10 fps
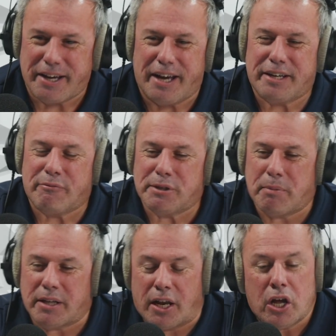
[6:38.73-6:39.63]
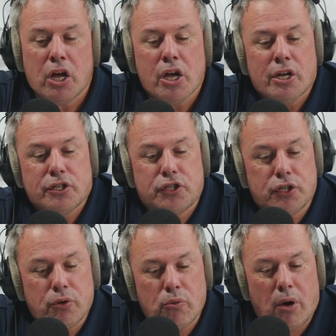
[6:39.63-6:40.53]
I can respect that.
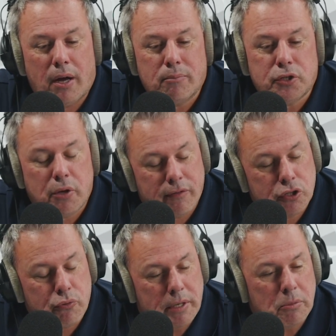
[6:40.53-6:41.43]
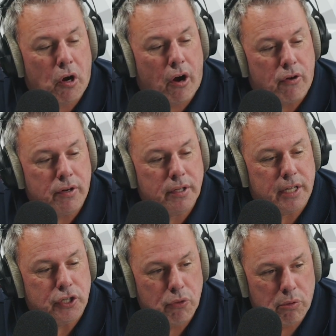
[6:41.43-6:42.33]
Do you have a dream card
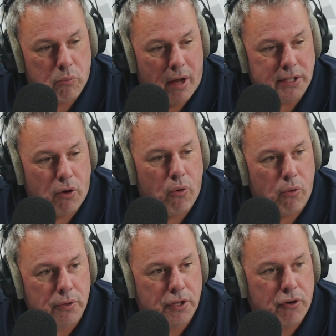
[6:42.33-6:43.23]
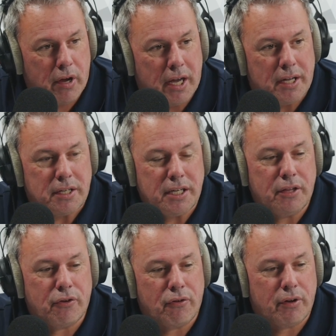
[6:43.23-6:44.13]
that you would want to hold in your hand,
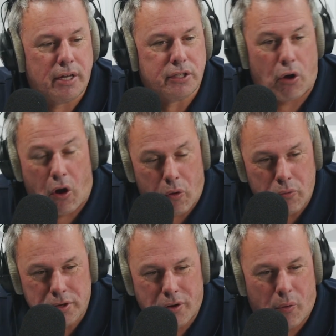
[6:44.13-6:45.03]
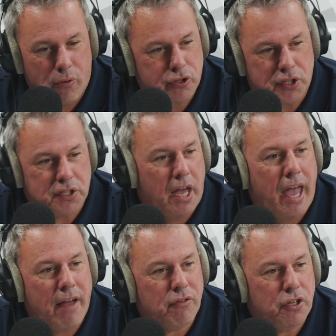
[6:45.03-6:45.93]
either to own or just to
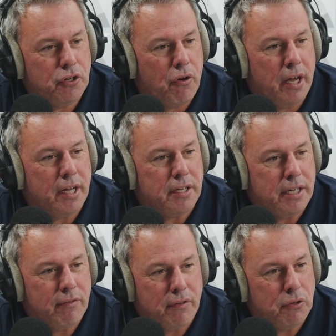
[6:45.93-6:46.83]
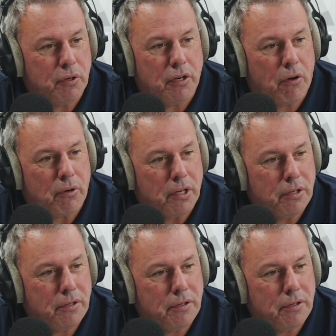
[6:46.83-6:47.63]
have it in your hand, even if you didn't own it?